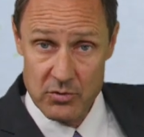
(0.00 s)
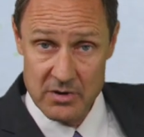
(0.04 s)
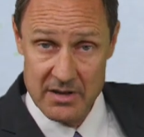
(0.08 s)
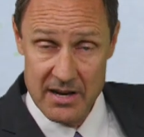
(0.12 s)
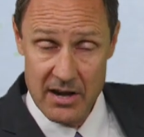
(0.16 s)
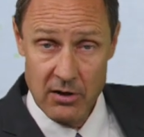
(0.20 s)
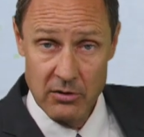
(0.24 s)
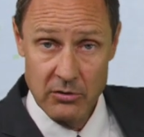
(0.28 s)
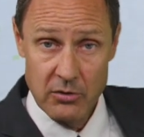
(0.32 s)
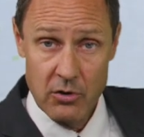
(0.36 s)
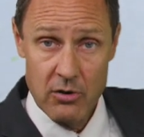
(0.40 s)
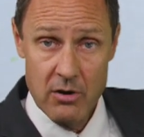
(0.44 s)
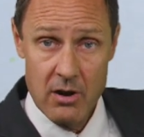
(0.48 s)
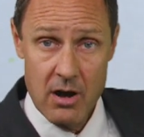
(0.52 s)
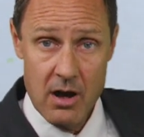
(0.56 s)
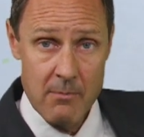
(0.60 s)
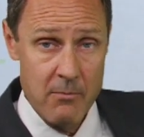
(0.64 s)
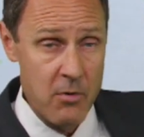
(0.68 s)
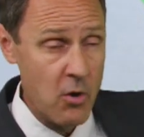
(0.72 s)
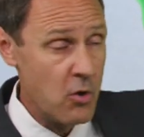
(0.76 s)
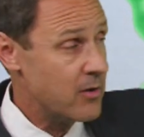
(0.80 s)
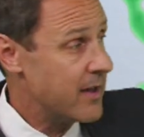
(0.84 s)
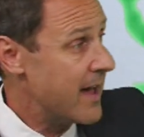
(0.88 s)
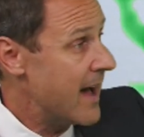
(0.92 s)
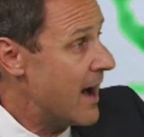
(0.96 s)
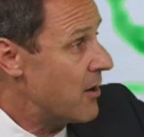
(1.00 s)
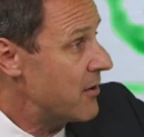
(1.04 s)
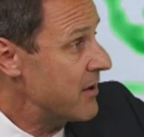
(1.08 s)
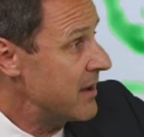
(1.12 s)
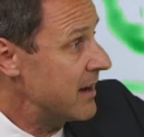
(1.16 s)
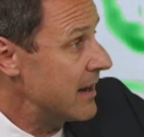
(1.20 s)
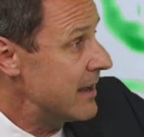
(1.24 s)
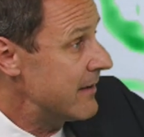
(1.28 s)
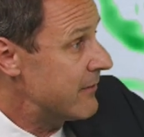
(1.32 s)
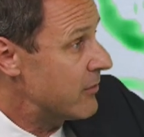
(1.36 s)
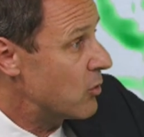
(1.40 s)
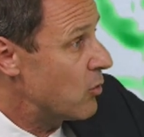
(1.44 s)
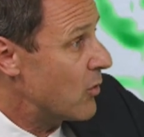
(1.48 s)
Del Norte, Humboldt County,
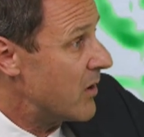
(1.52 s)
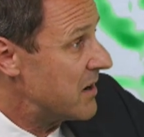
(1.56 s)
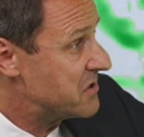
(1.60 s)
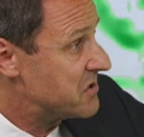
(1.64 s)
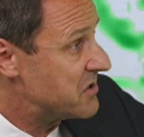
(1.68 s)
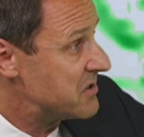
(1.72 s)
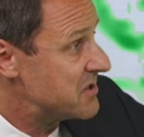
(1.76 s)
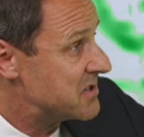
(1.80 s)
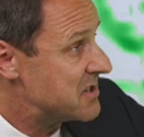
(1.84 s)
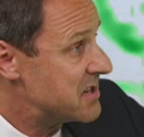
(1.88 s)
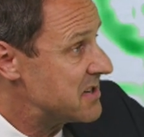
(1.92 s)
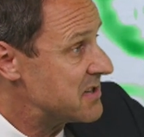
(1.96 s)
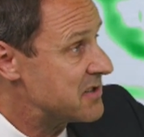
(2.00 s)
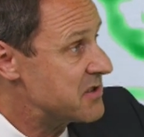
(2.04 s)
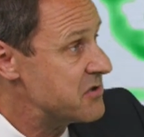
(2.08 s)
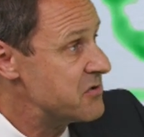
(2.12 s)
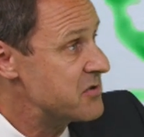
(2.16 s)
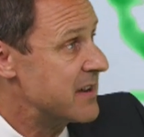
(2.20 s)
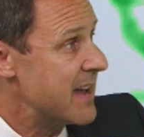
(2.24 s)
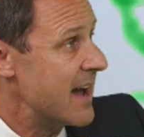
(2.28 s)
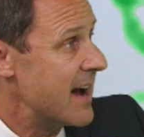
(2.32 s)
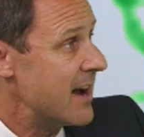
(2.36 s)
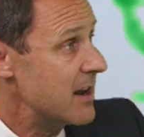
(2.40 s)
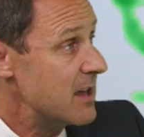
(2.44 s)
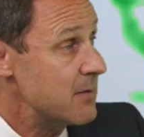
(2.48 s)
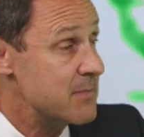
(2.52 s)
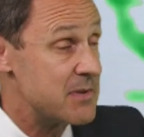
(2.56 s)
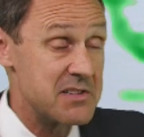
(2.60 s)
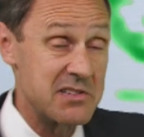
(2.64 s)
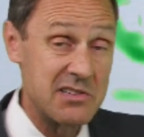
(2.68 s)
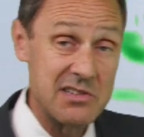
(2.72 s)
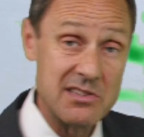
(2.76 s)
and even western Siskiyou County, but